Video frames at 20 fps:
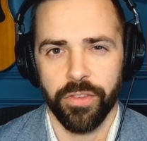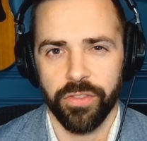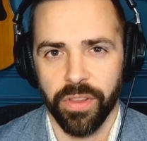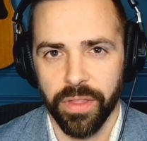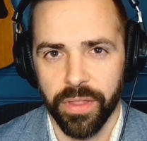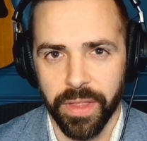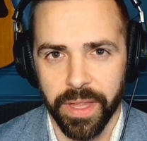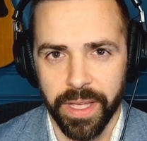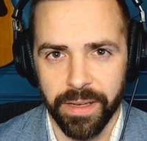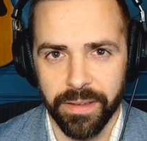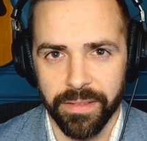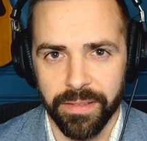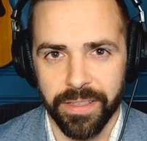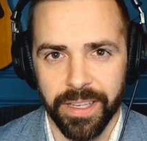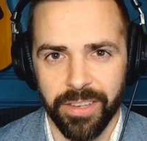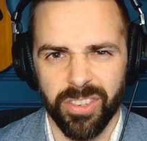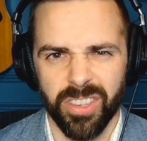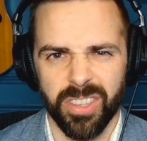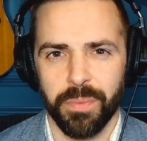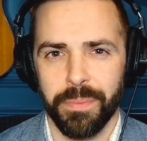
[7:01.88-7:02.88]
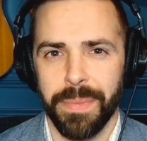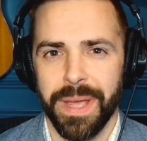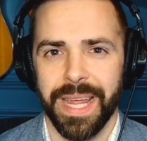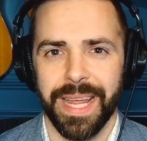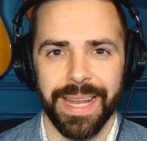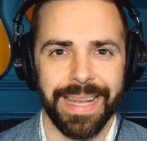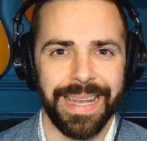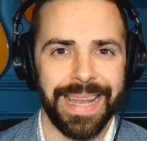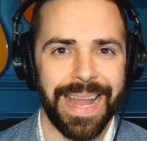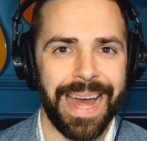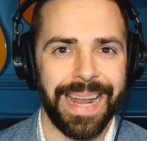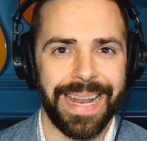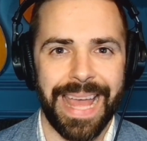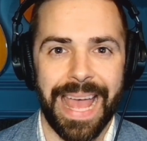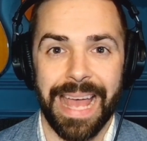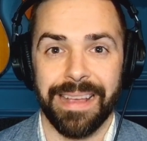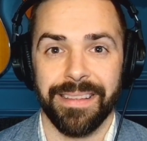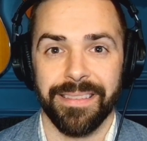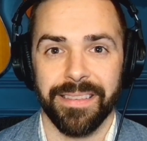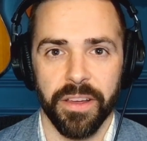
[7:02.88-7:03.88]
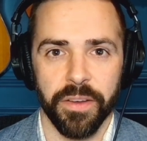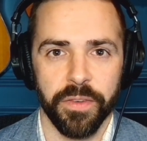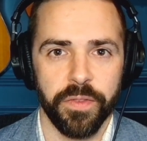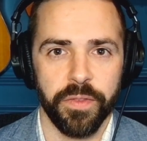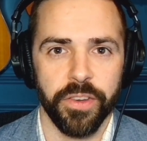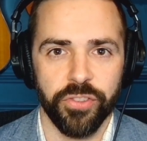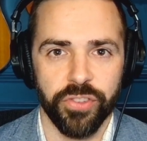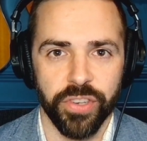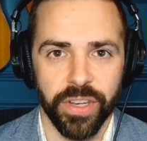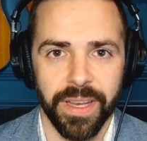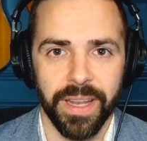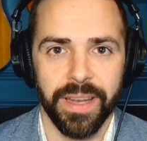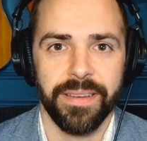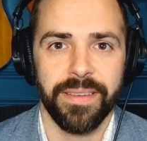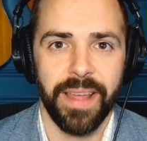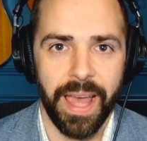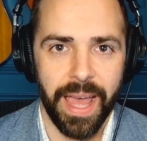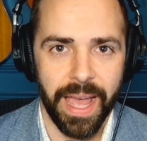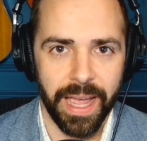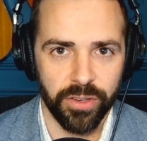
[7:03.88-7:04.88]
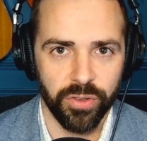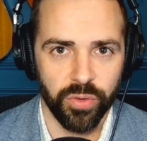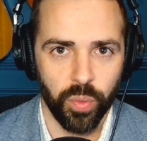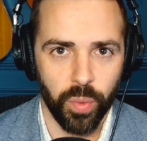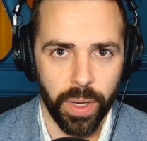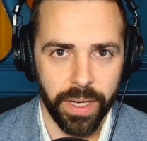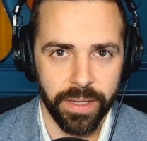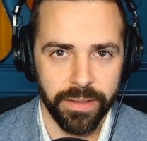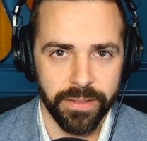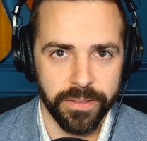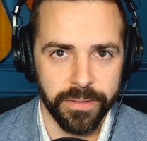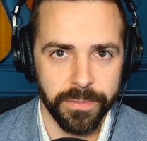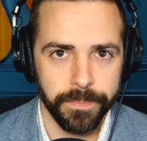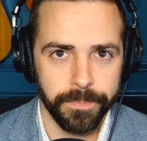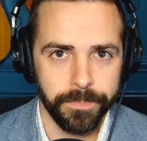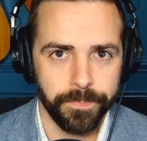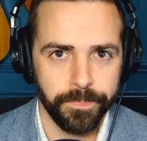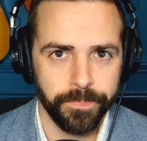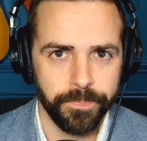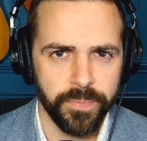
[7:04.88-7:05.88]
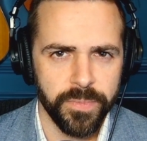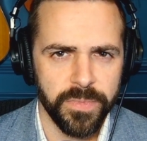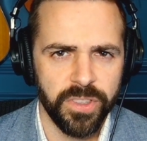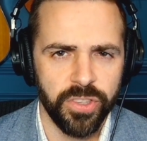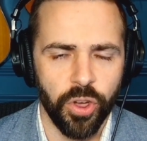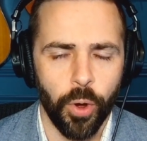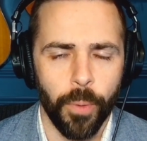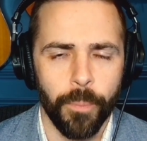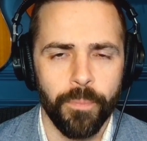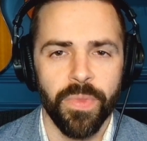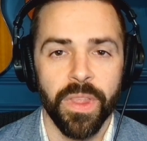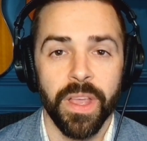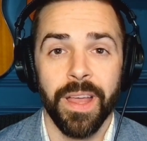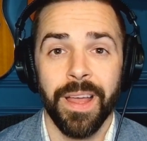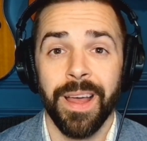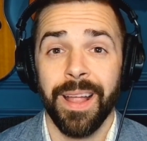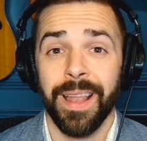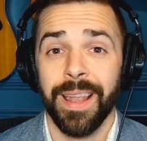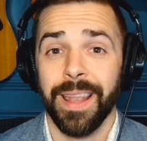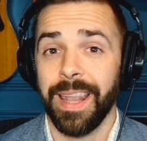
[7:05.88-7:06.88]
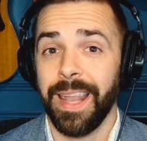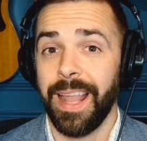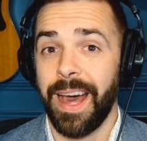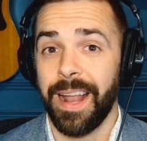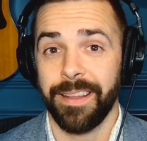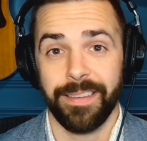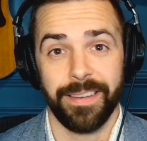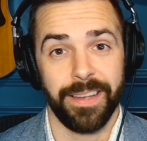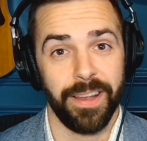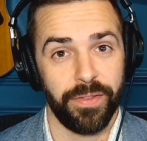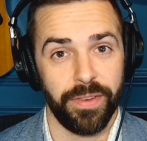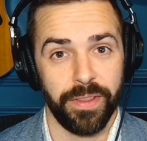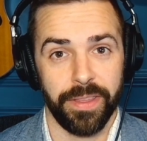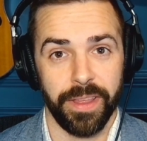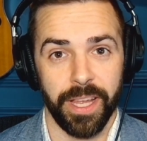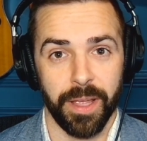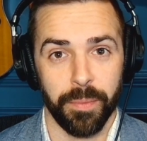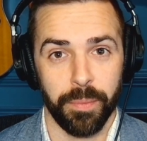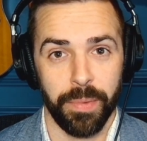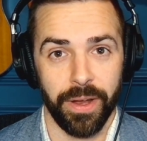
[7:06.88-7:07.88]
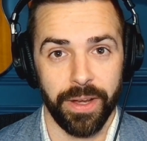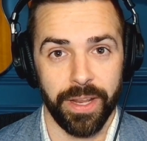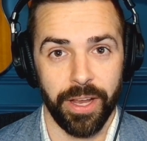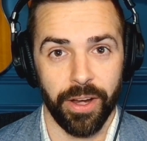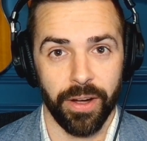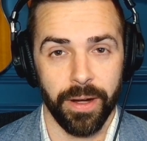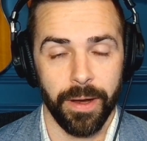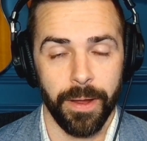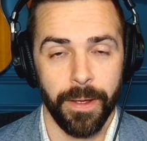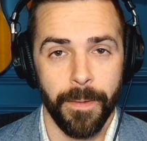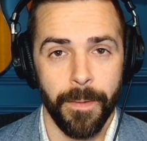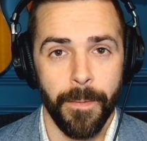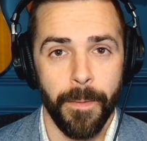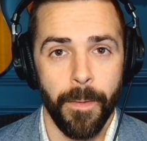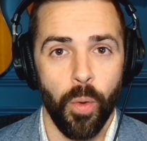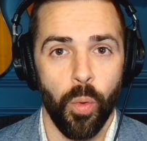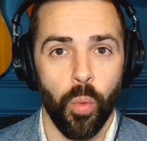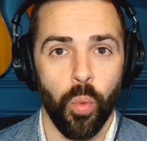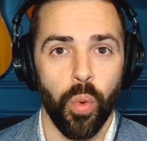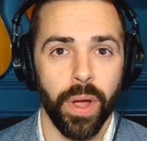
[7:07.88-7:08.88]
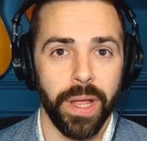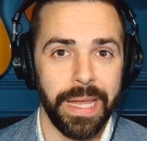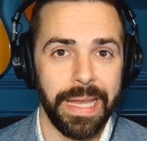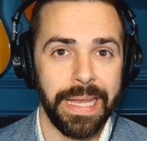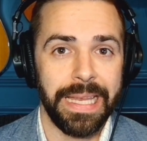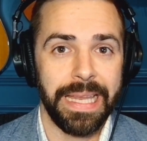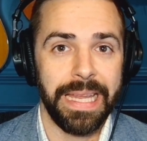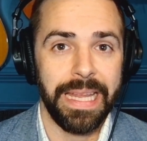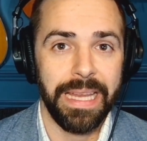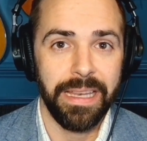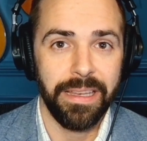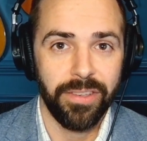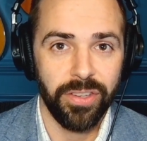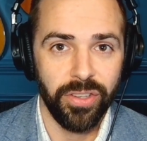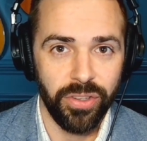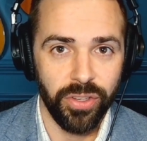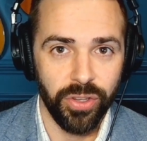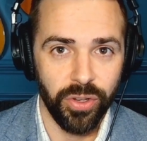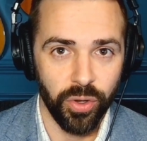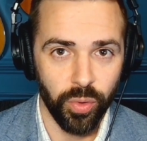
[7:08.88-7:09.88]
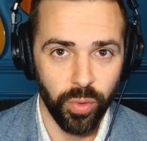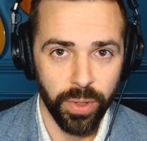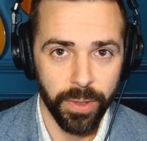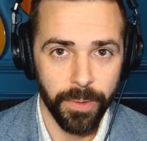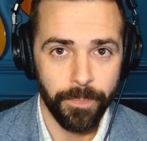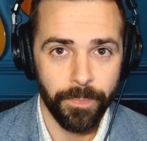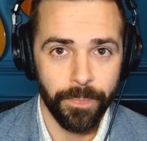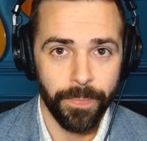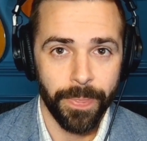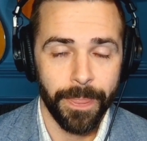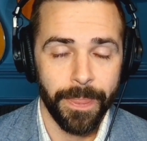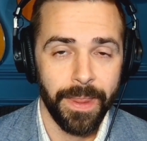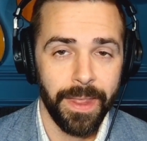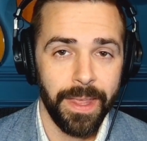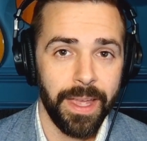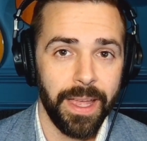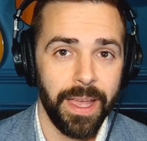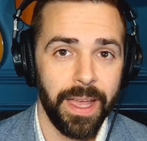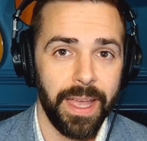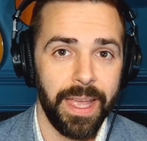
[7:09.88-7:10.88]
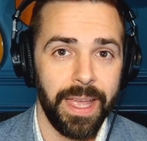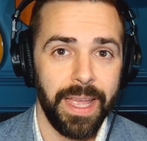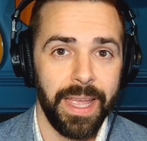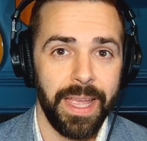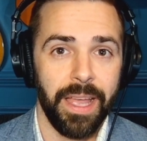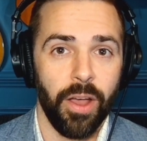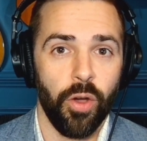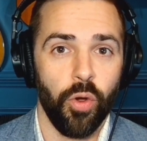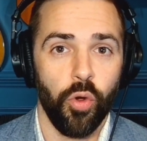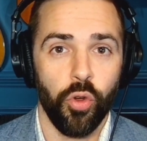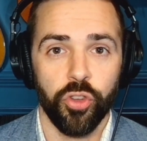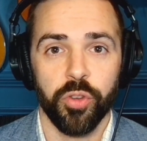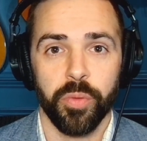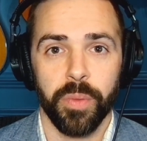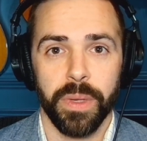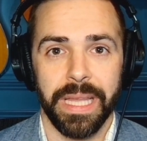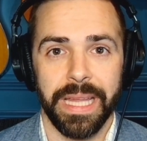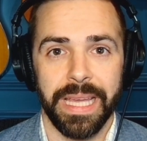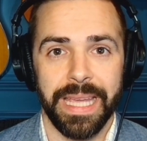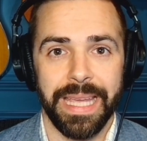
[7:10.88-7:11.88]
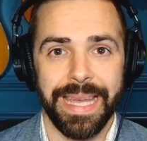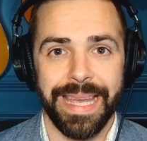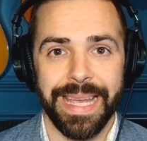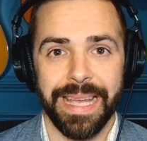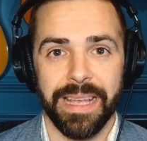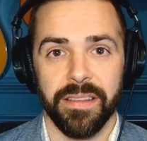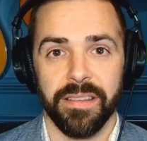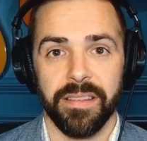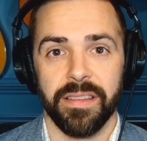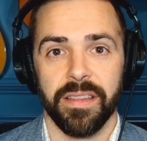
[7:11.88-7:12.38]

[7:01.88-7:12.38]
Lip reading: in things and just make it not as efficient tax-wise. So, a lot of stuff to think about here. What you need to do ultimately is